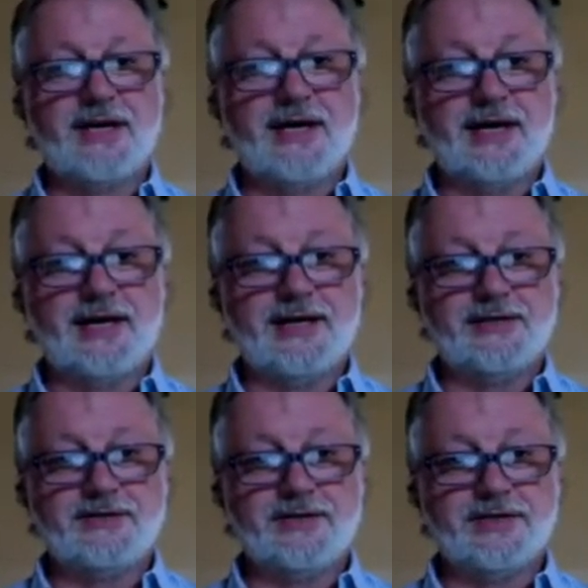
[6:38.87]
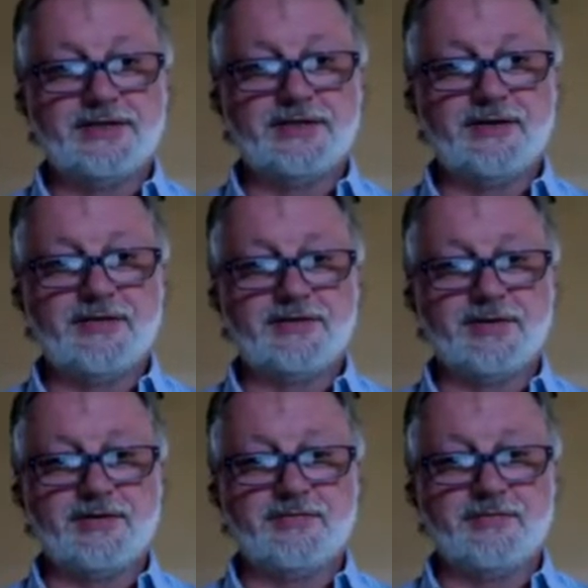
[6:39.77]
And as you can see, those
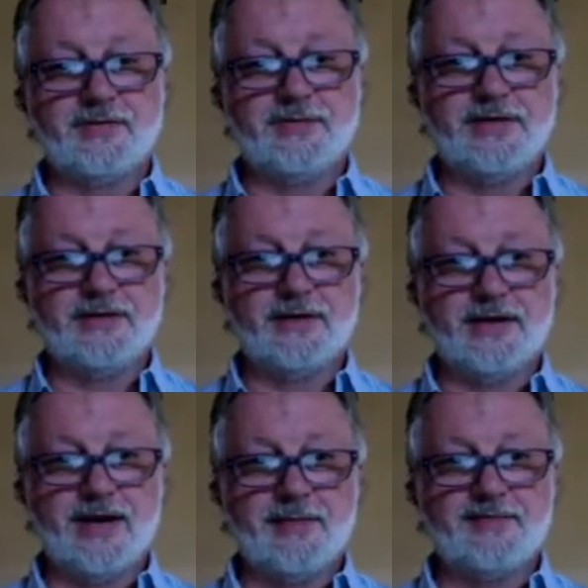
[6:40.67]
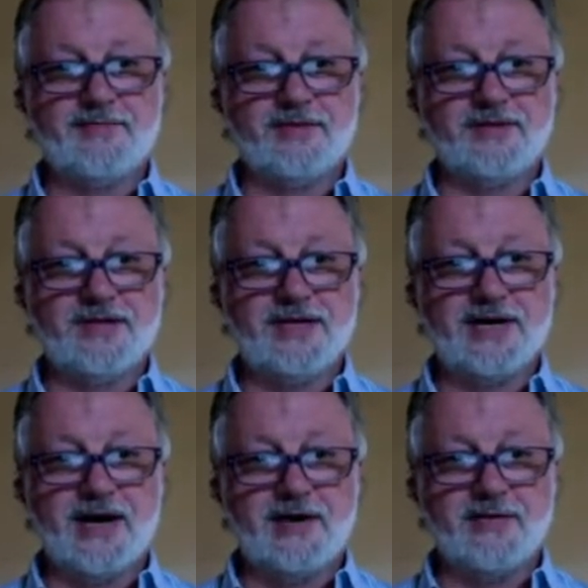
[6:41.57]
notes will be kept for 3
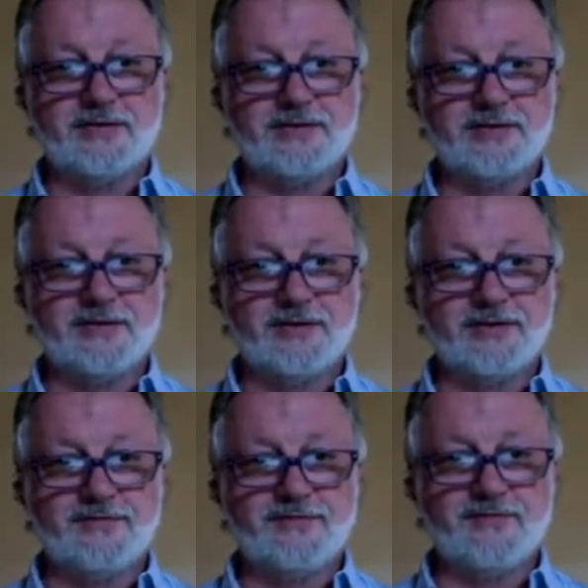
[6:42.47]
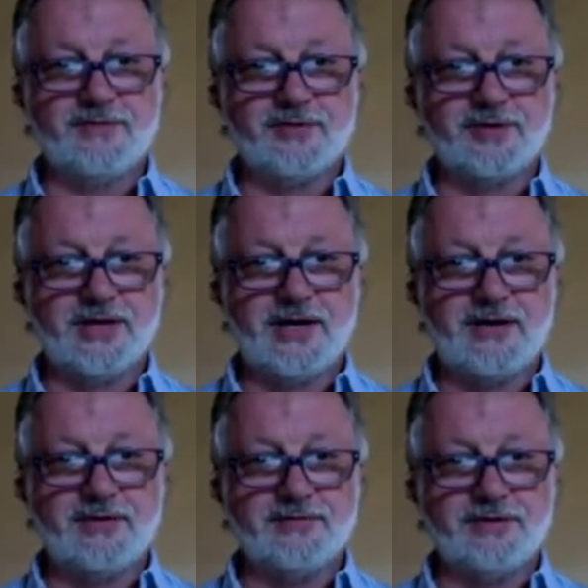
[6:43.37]
counts. On the 4th
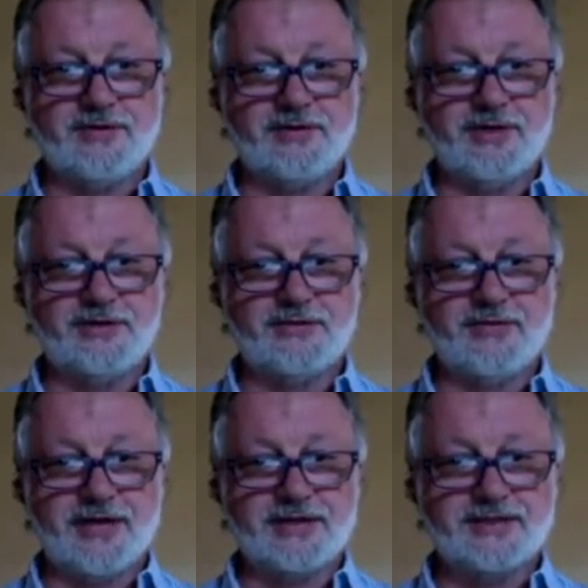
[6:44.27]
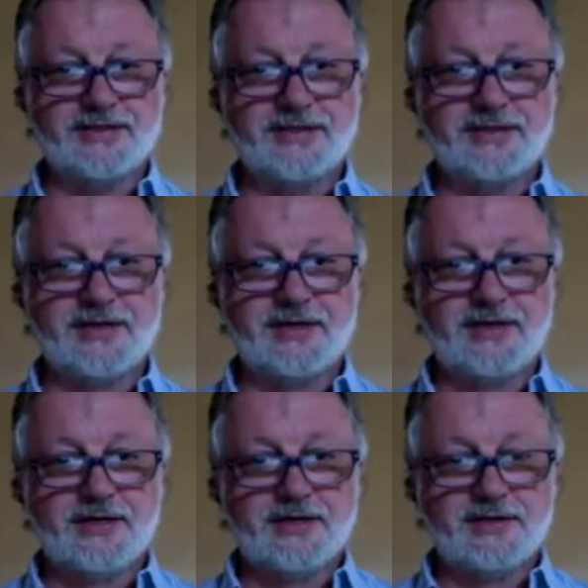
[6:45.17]
count, we're going to rest.
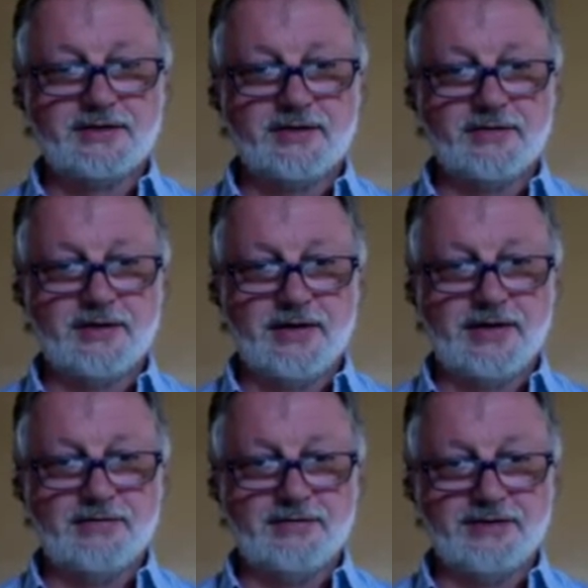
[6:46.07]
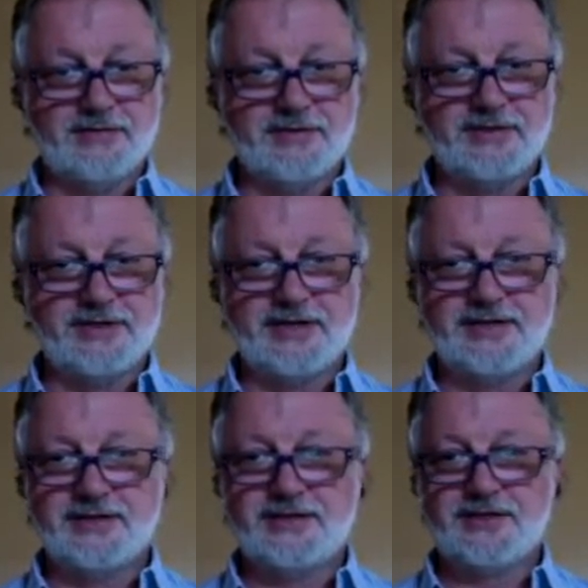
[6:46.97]
So I will
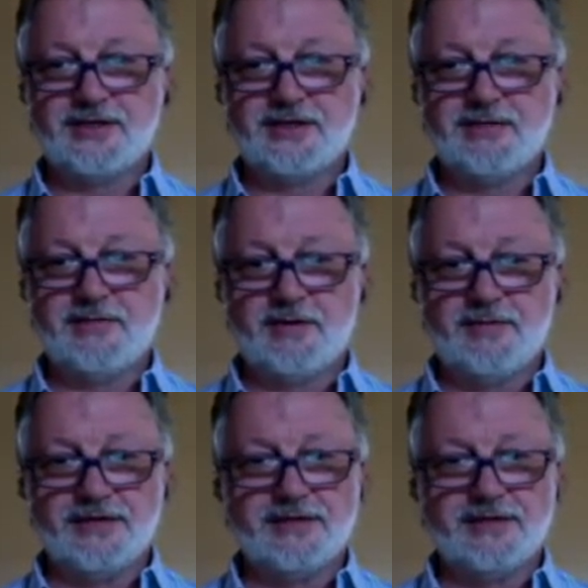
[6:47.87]
demonstrate this in a moment.